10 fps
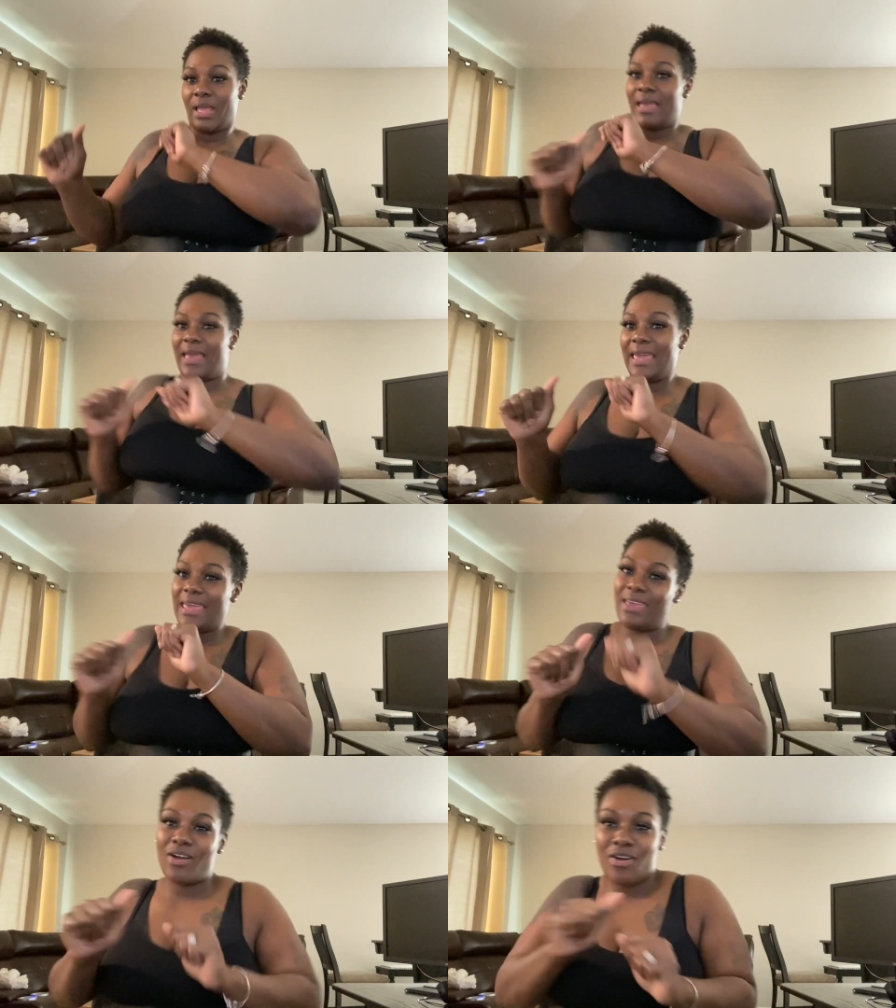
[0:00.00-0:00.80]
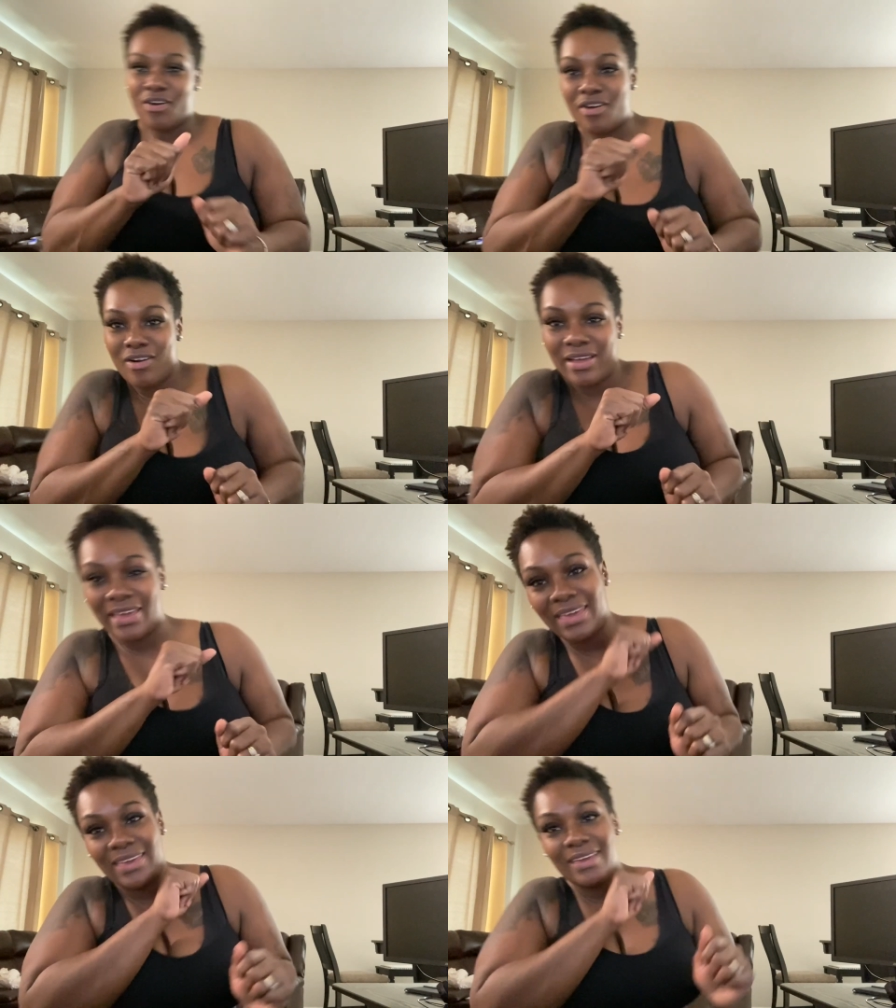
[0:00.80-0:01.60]
Hey y'all,
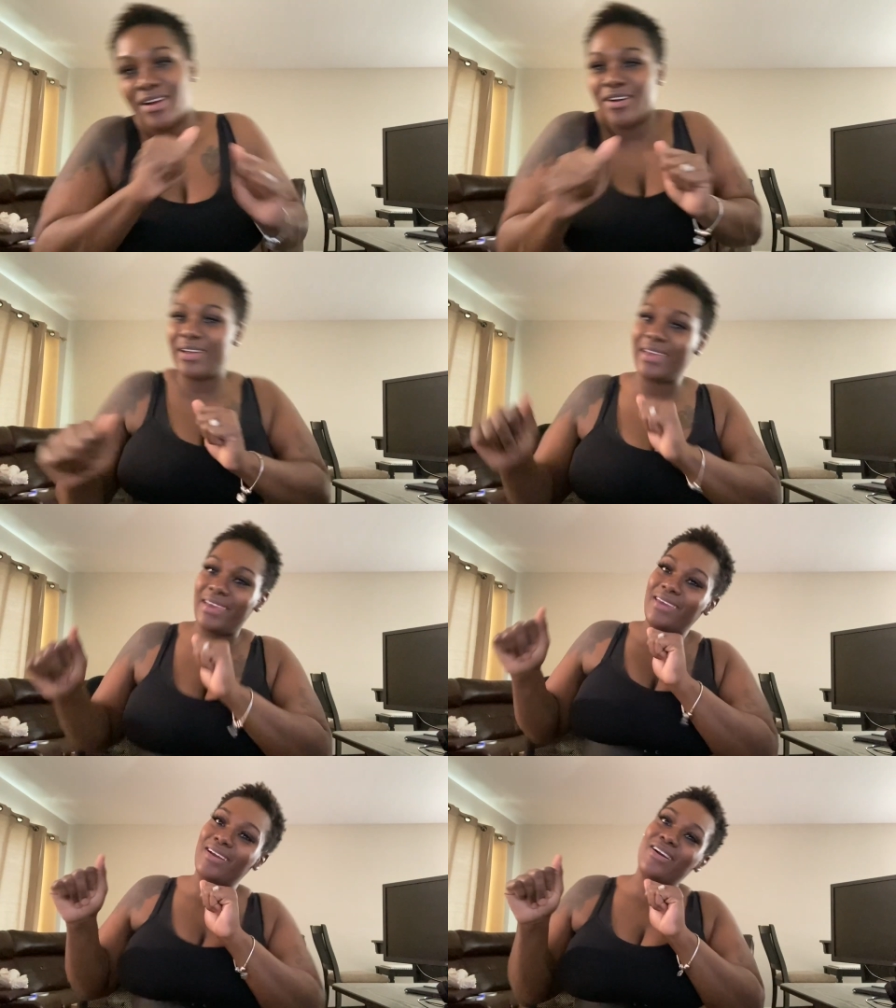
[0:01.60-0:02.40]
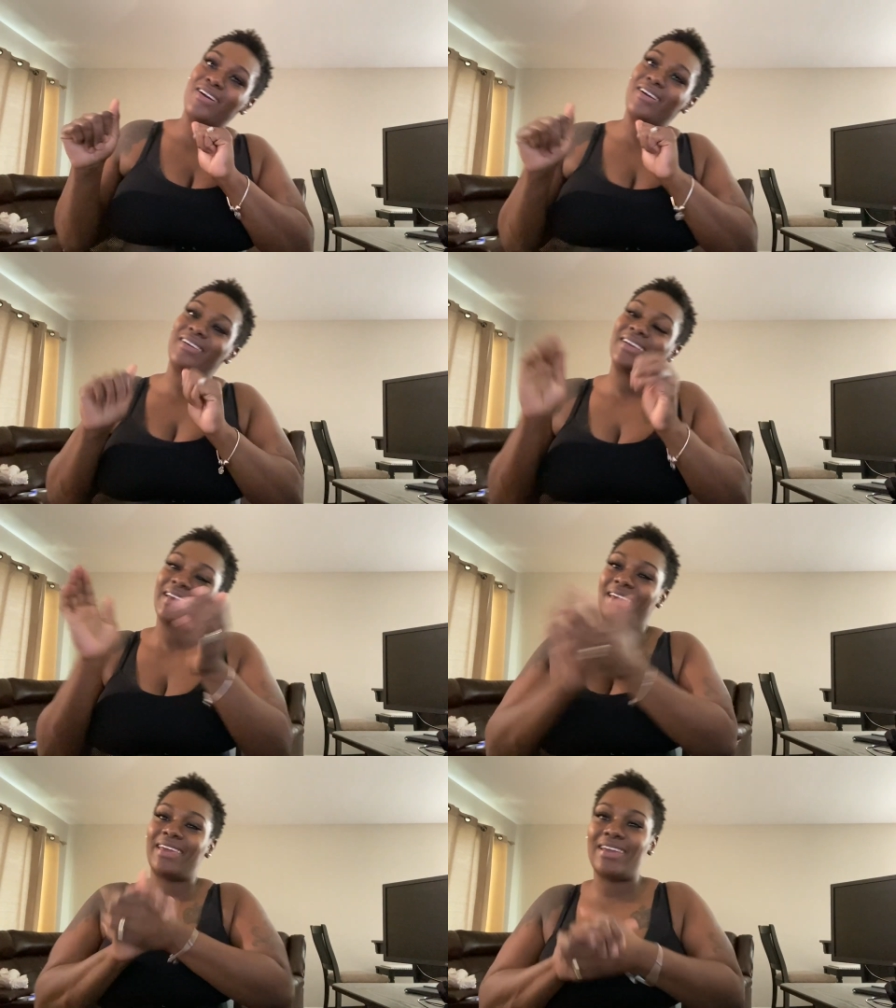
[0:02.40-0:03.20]
hey y'all, hey y'all,
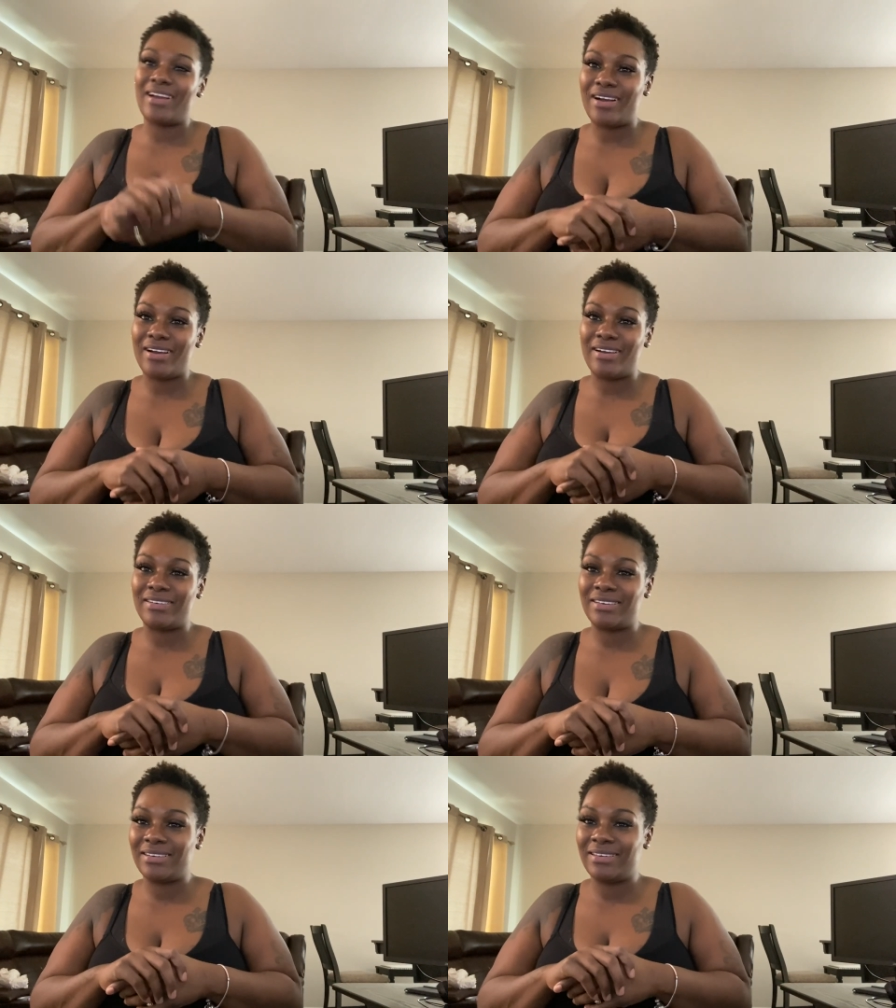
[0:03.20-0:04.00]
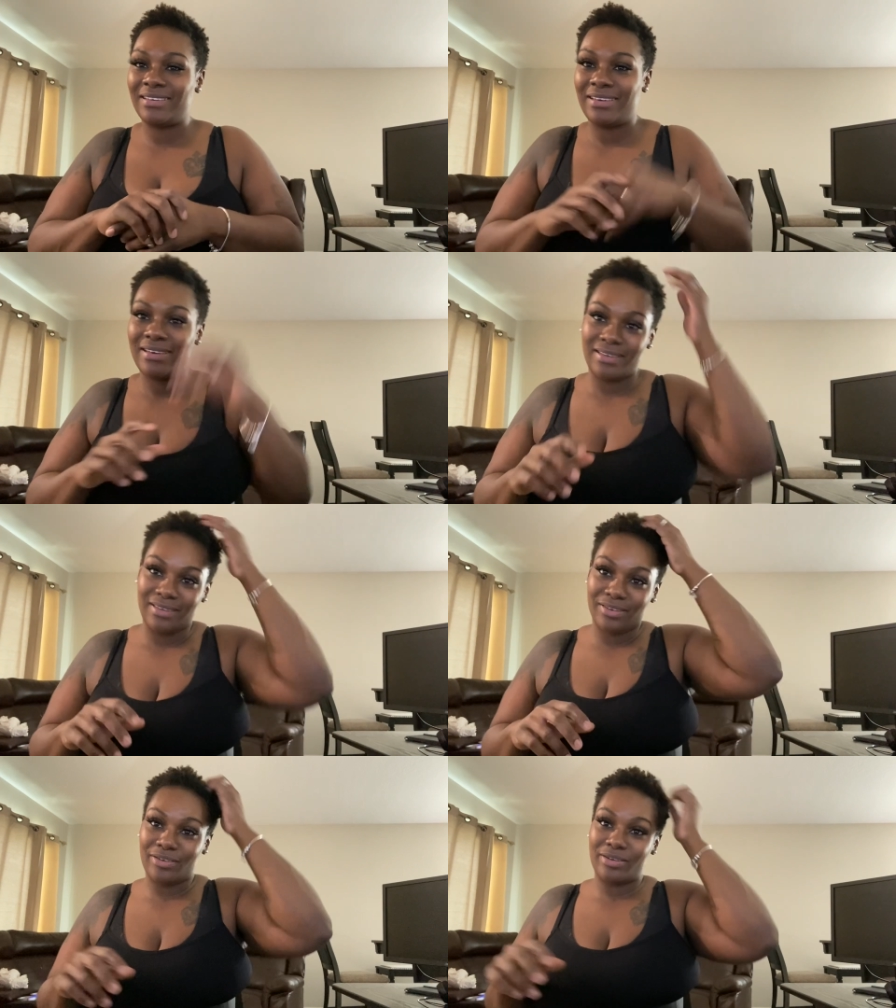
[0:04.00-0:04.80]
hey y'all.
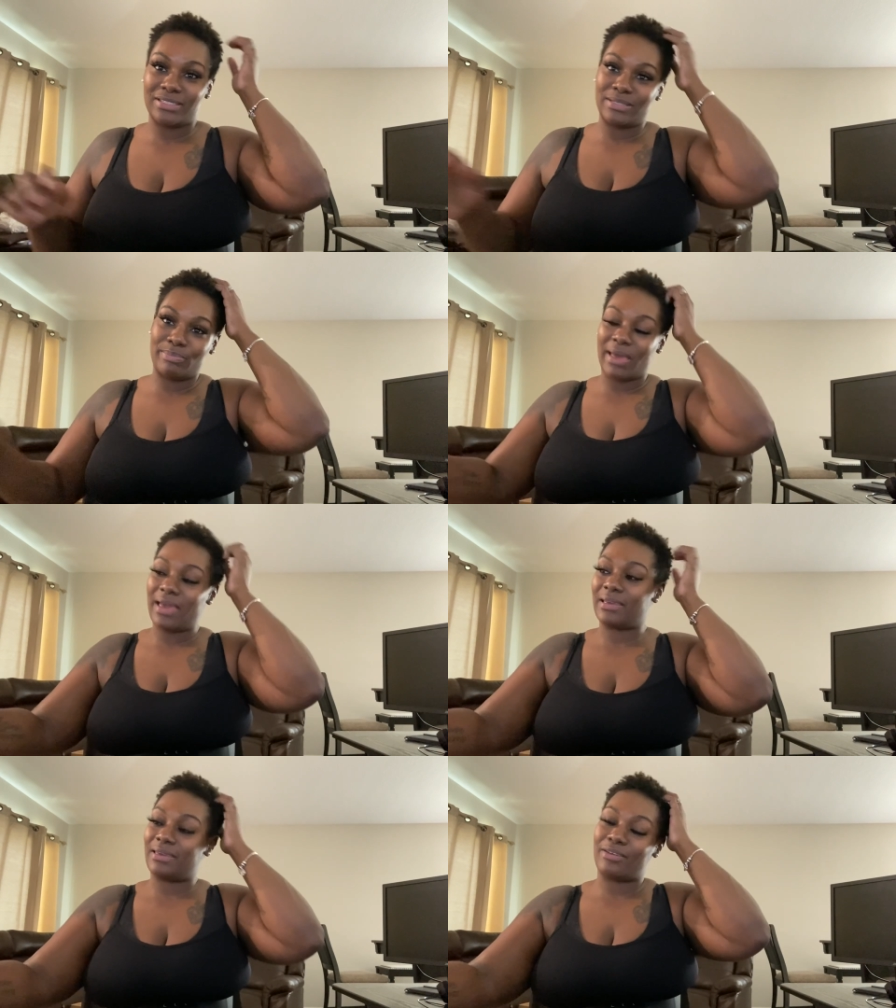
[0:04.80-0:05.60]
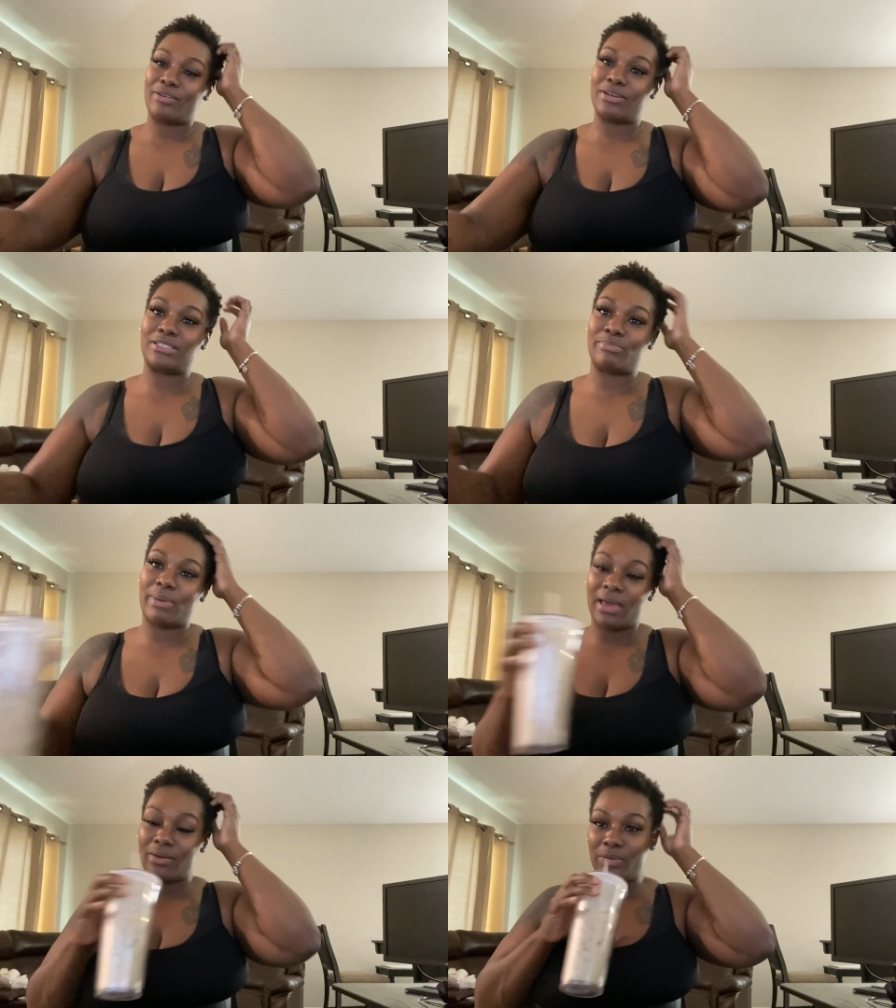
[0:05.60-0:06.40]
Your girl's back, your girl's
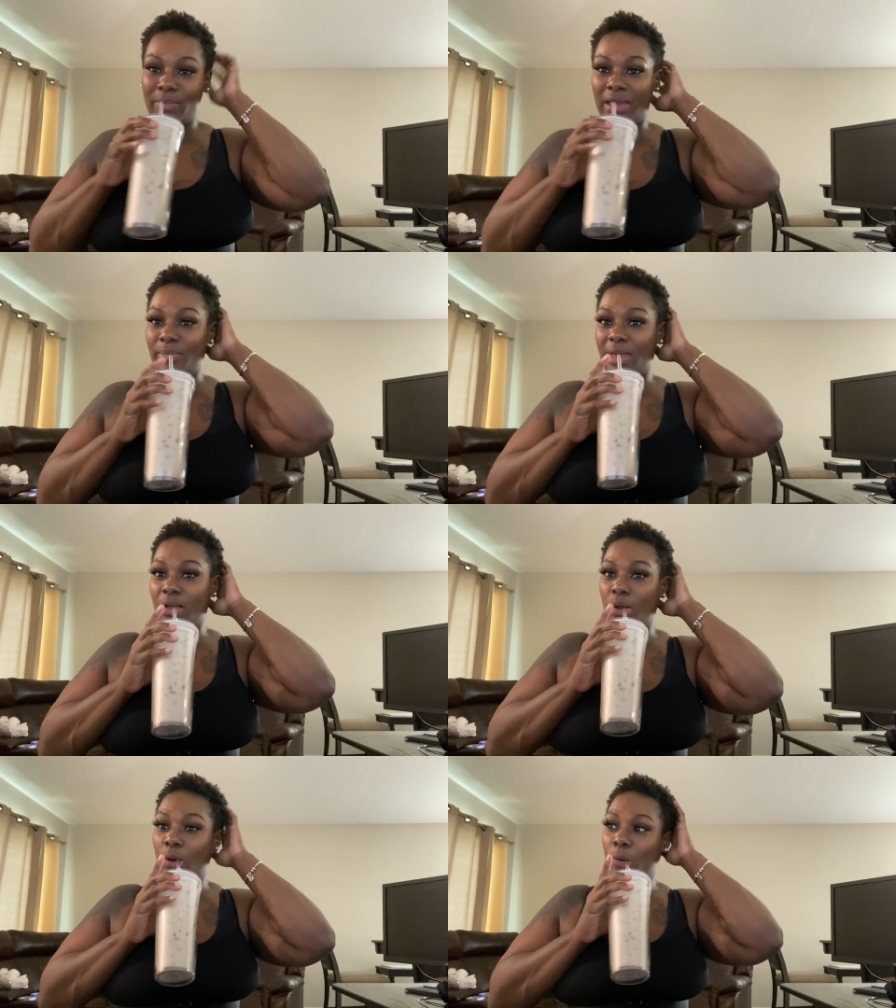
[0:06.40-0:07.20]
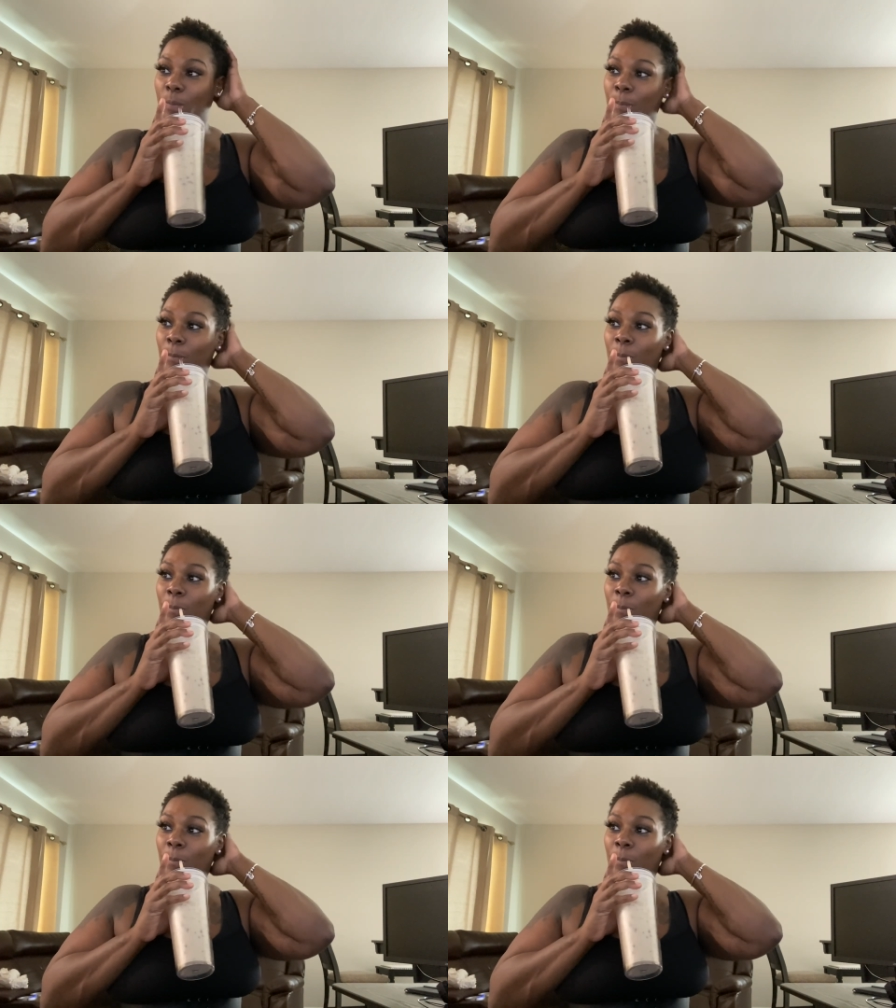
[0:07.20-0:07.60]
back. We made it back home